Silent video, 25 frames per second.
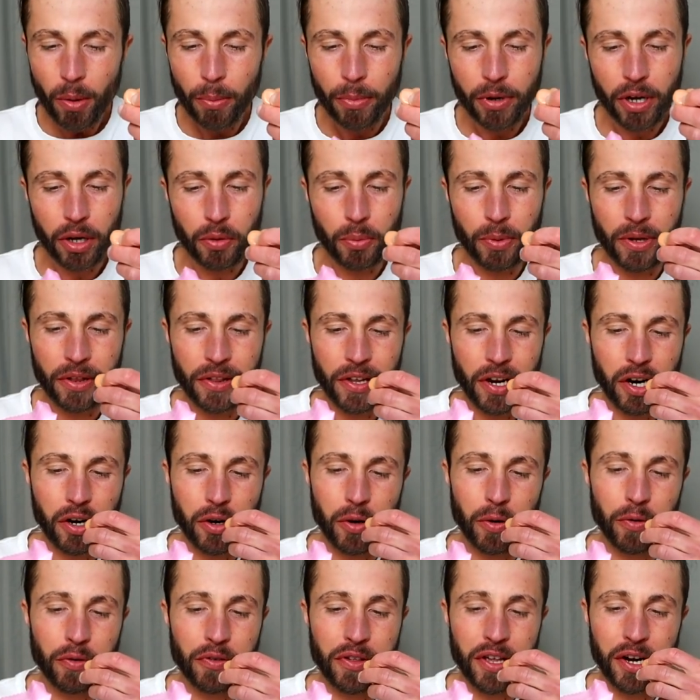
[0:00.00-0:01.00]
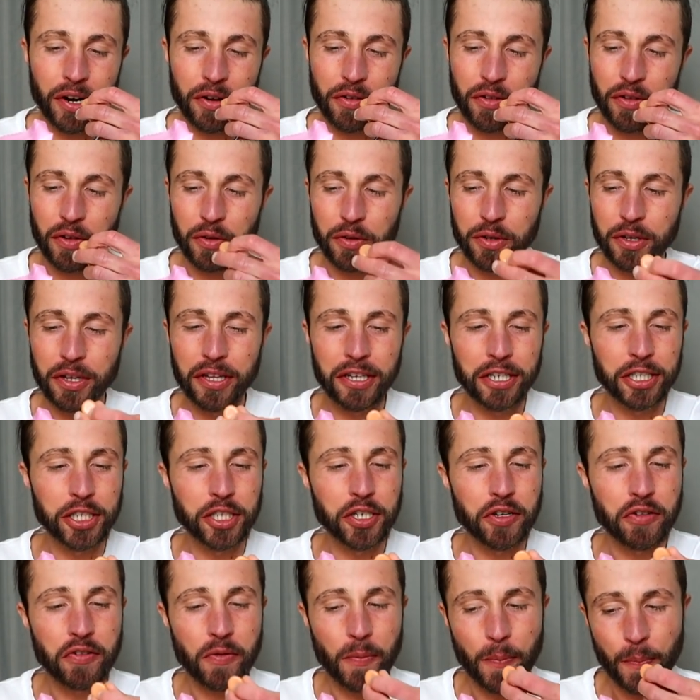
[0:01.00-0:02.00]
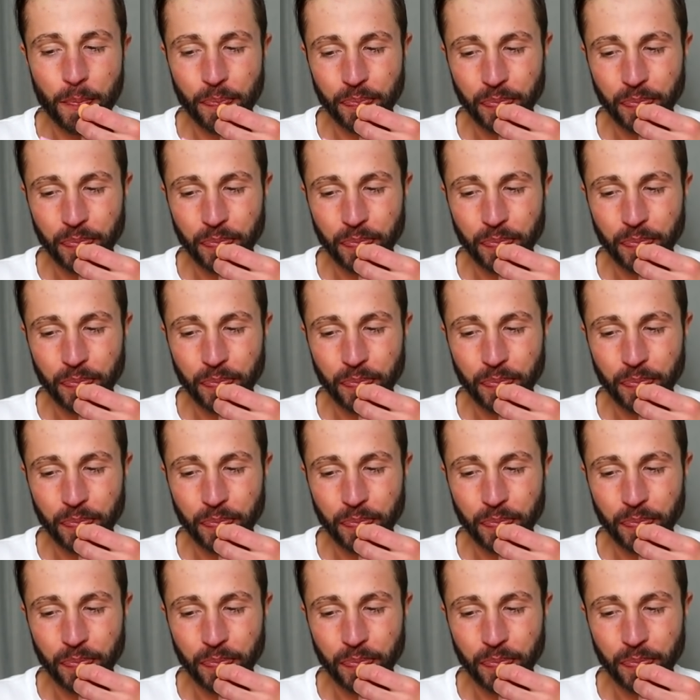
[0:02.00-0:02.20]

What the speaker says: because when they are cold, they are so delicious.